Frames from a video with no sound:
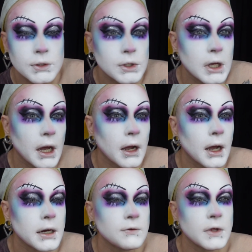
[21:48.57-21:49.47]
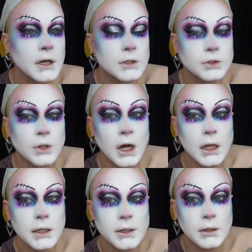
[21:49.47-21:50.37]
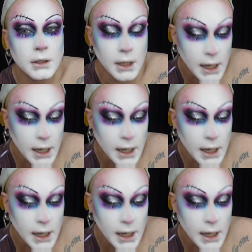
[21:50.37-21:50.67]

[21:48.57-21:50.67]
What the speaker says: so yeah, kind of like draw little